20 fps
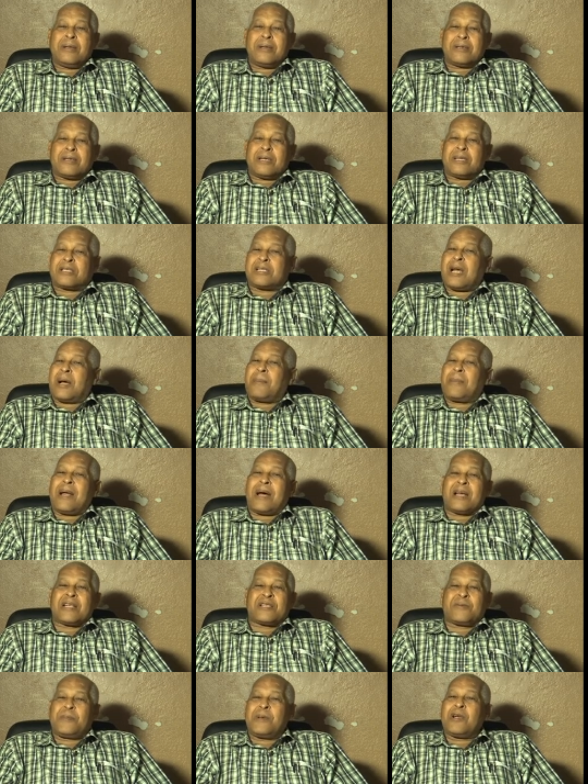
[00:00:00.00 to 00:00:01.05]
Sister
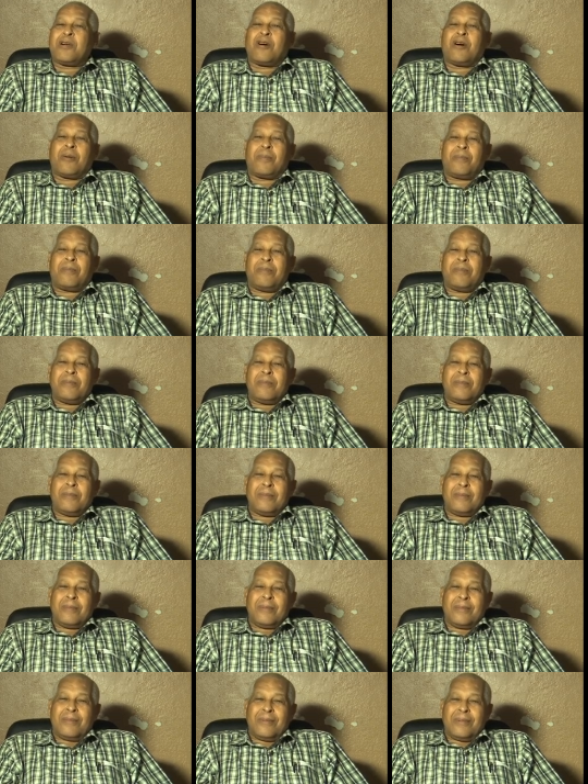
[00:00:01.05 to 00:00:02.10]
Blast, big up.
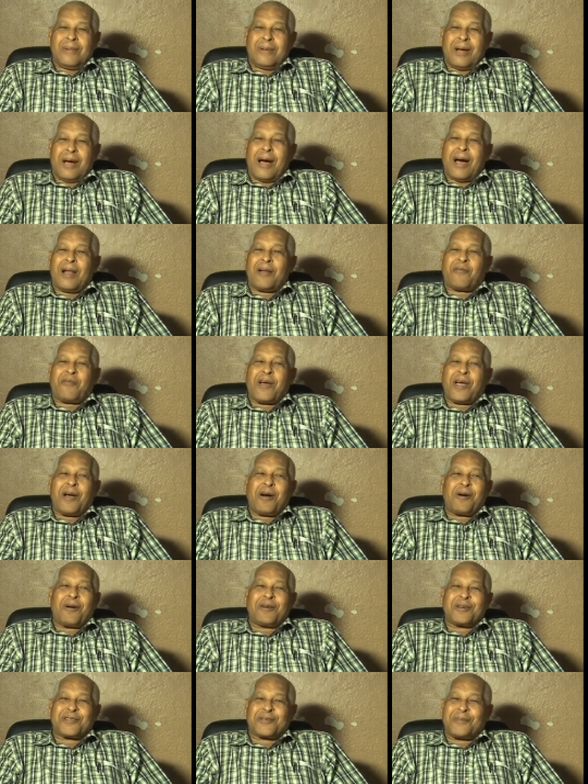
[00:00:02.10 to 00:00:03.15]
All
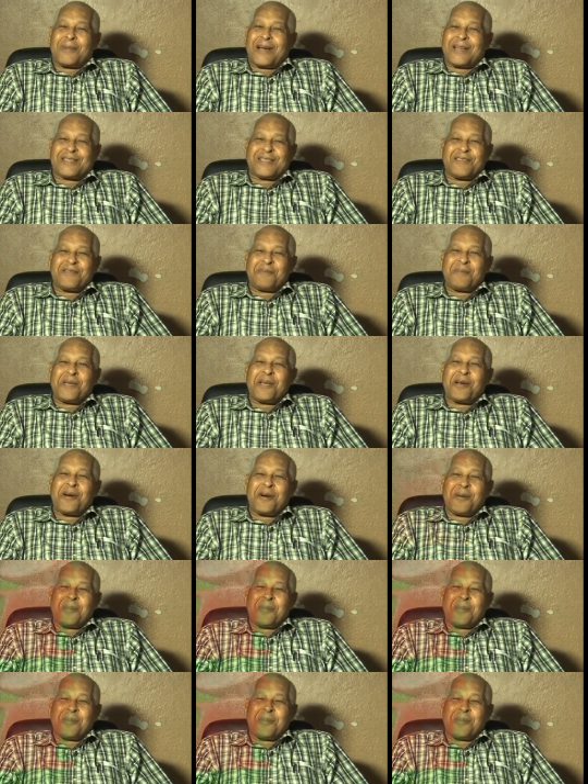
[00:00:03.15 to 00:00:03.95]
Firehouse, massive big